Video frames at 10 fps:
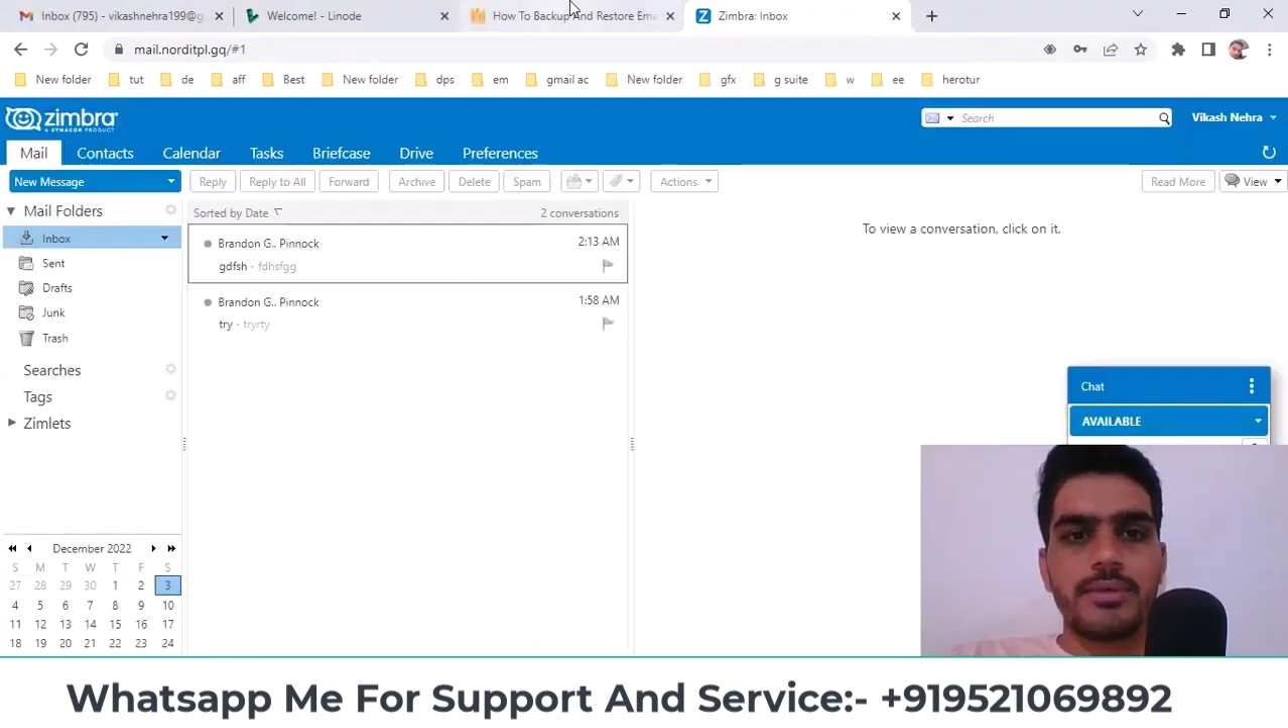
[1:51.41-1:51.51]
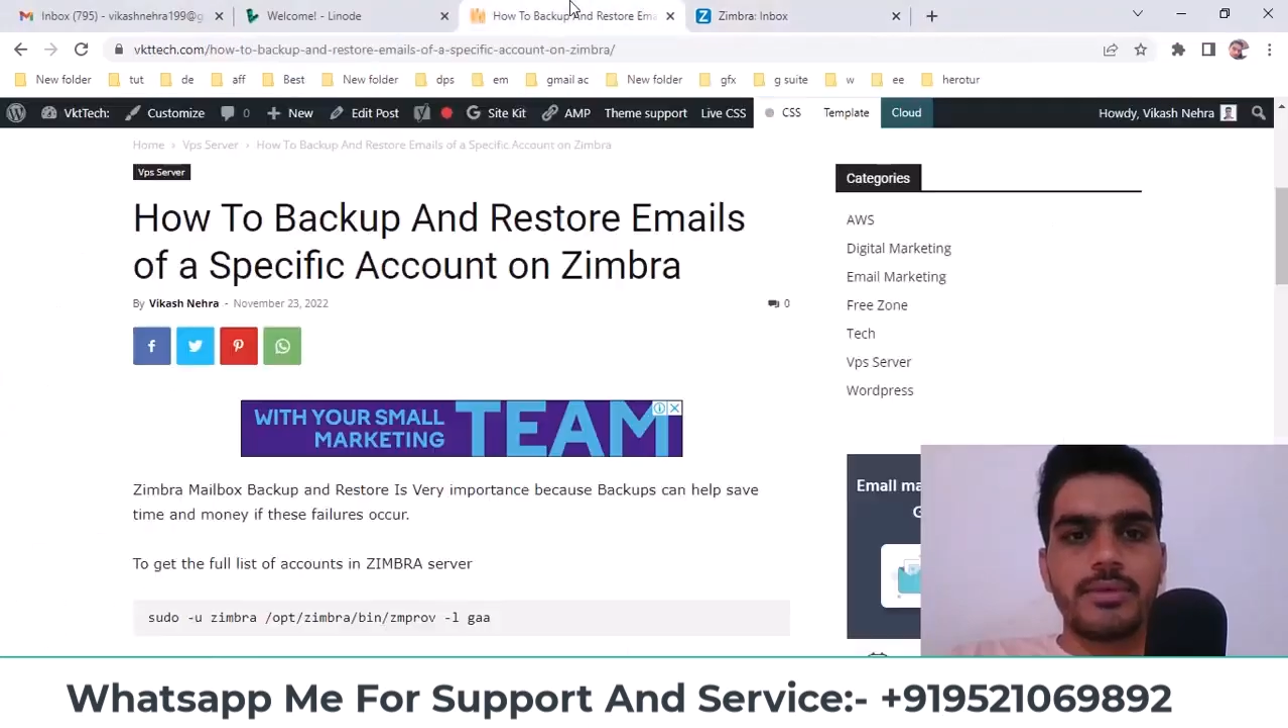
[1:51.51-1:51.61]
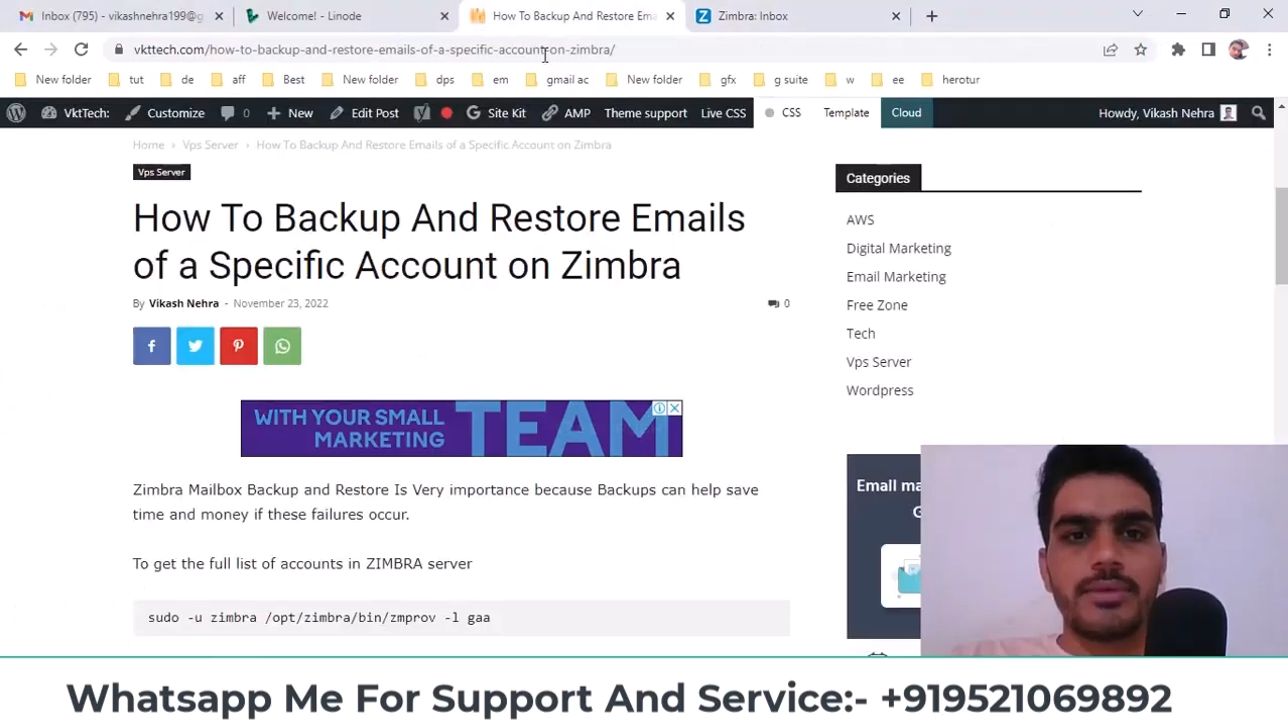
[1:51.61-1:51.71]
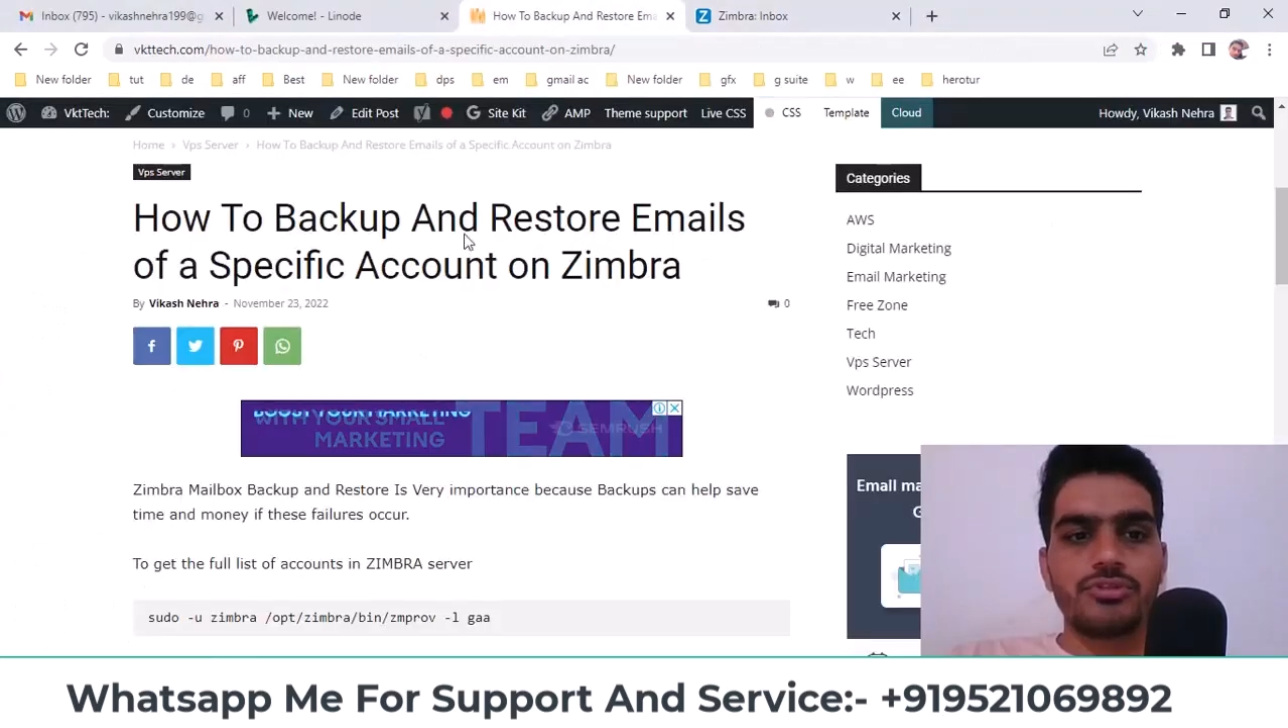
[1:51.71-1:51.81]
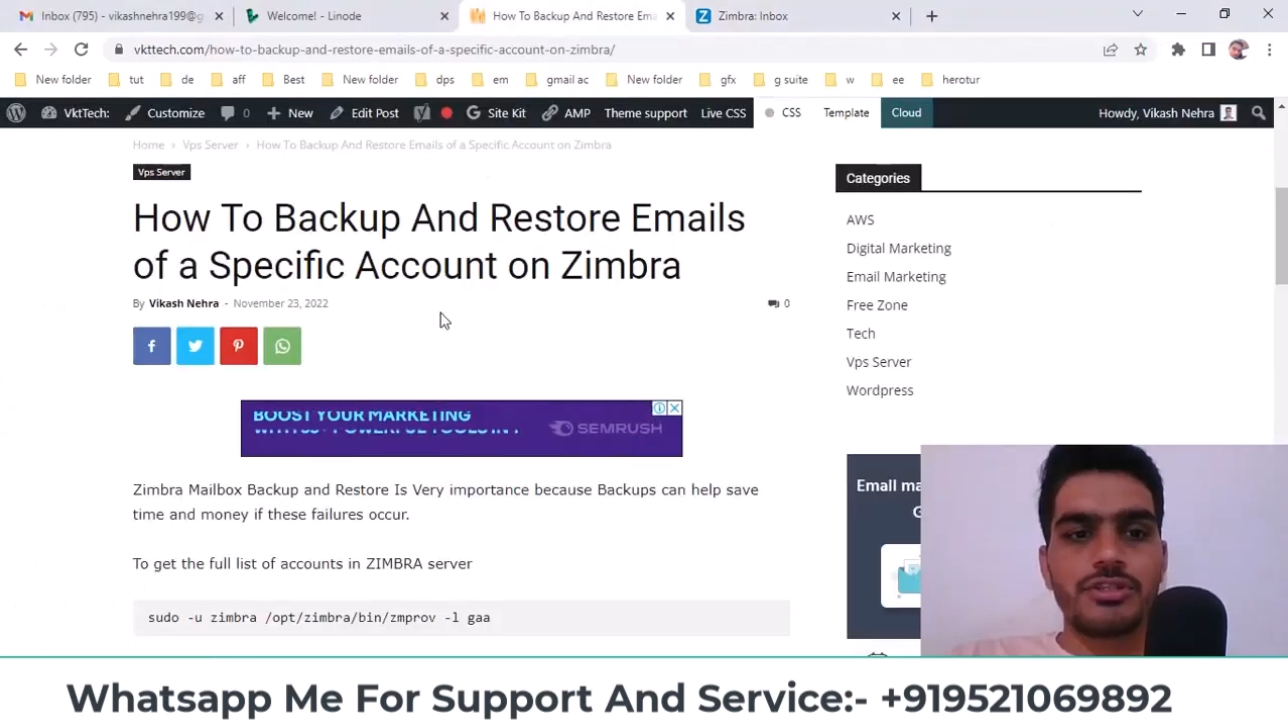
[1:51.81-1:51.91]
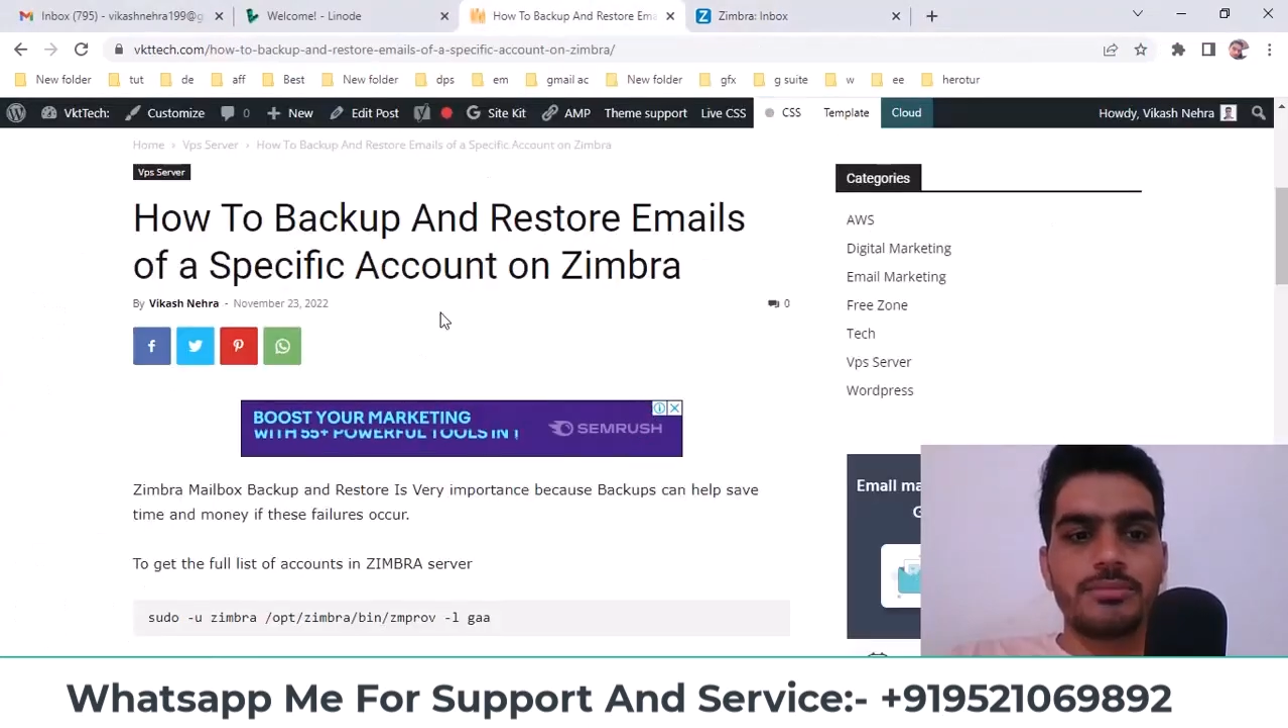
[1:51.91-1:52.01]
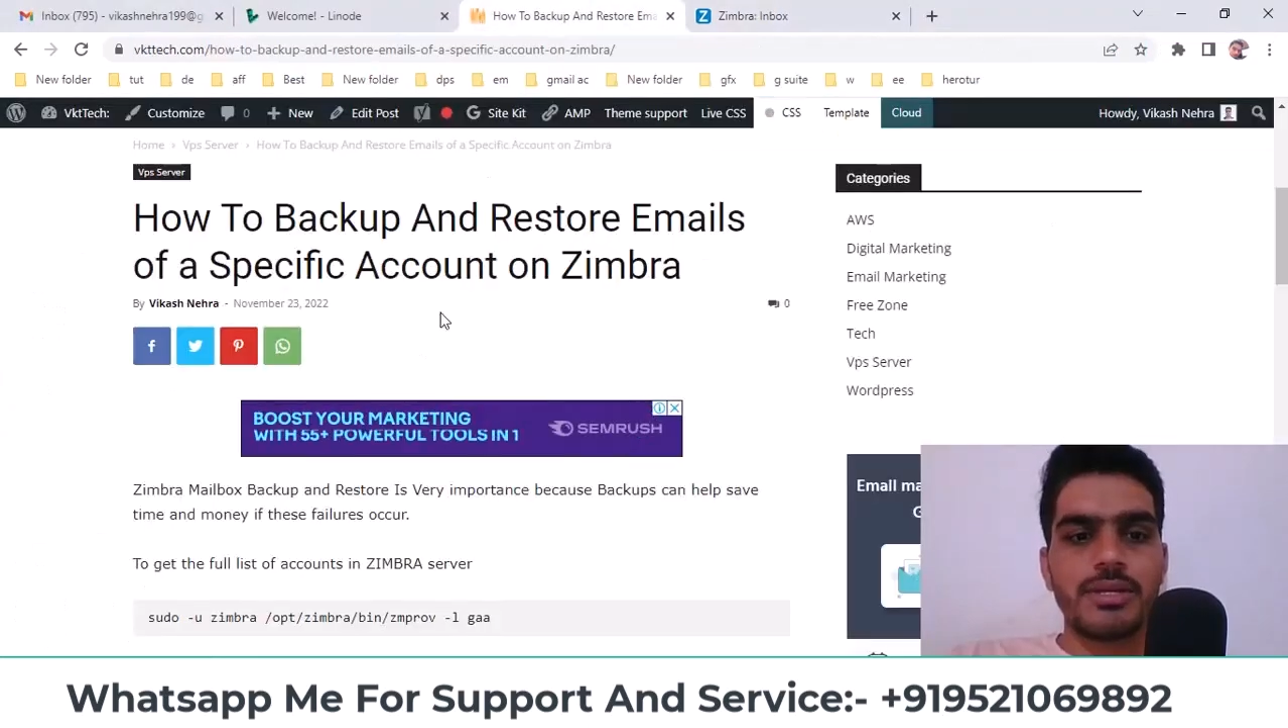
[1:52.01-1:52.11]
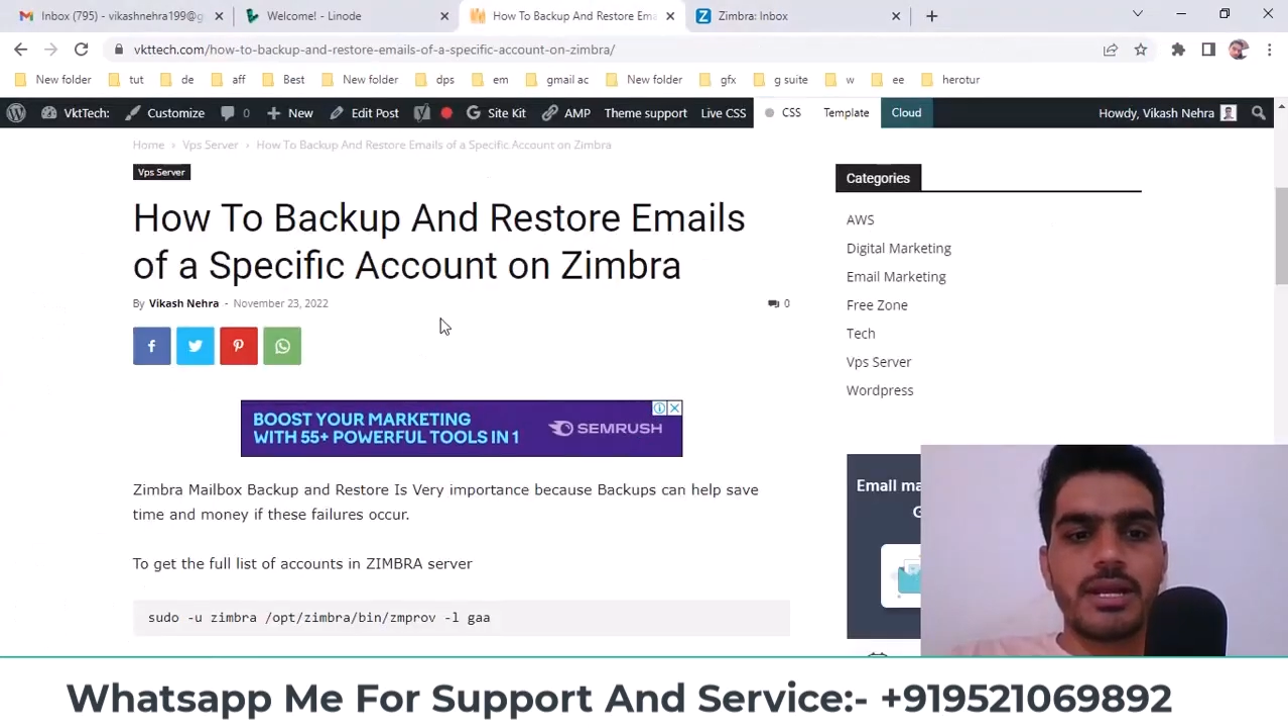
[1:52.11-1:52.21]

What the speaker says: I have put all